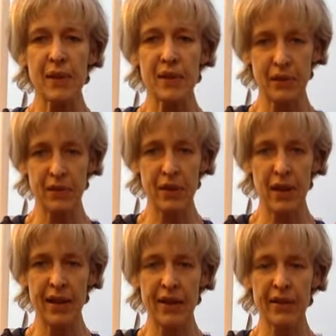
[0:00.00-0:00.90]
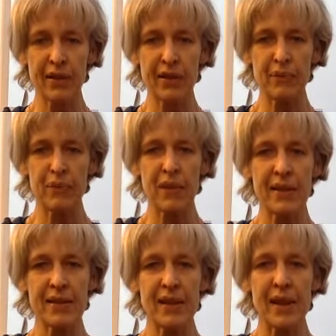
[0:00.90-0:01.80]
And if you like, you can
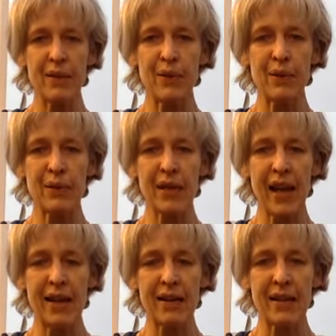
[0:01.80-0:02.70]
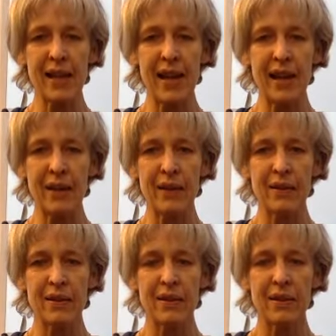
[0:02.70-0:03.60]
press down on the
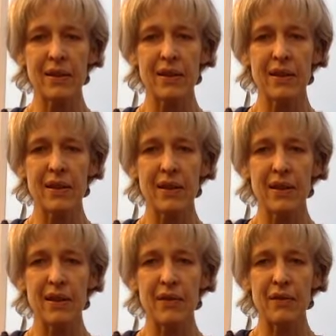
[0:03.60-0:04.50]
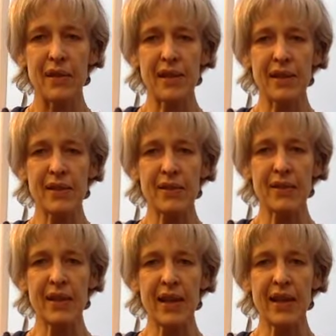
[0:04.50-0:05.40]
exhale, release
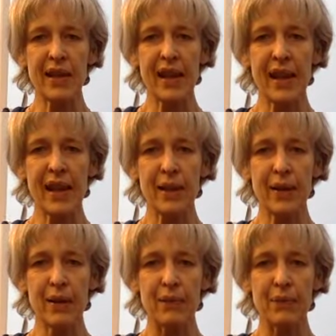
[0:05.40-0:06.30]
on the inhale.